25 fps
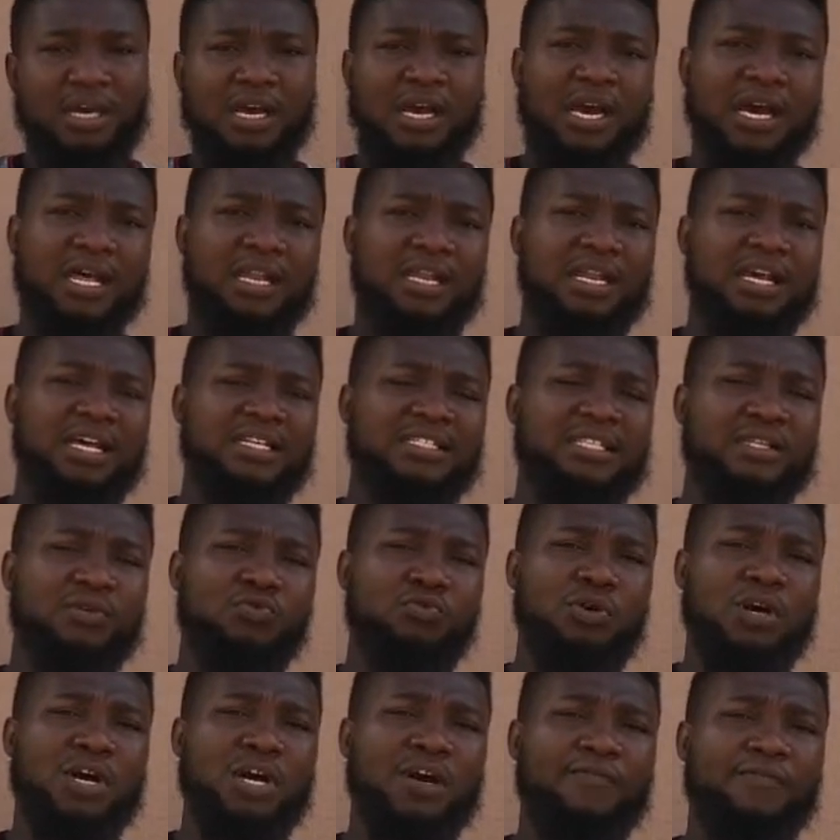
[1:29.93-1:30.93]
And lastly,
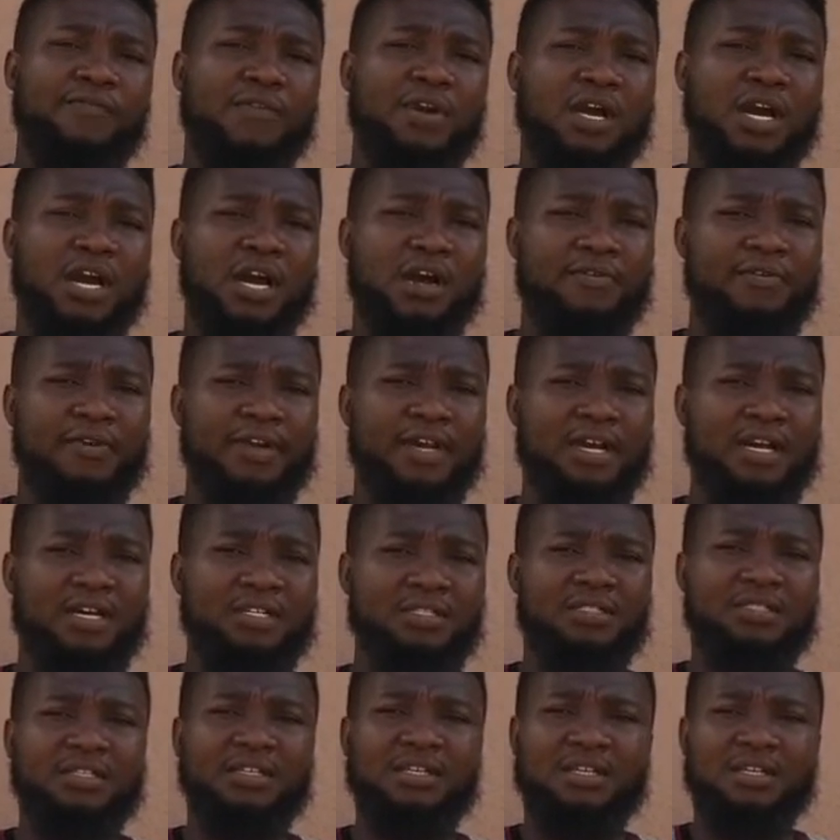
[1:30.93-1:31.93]
we have
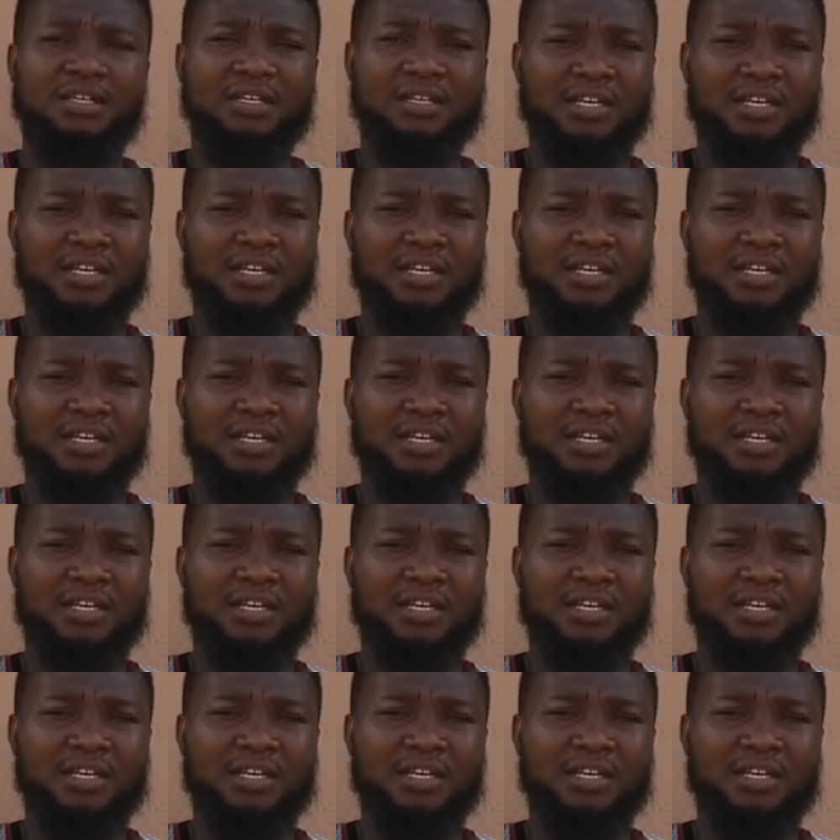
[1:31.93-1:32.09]
careers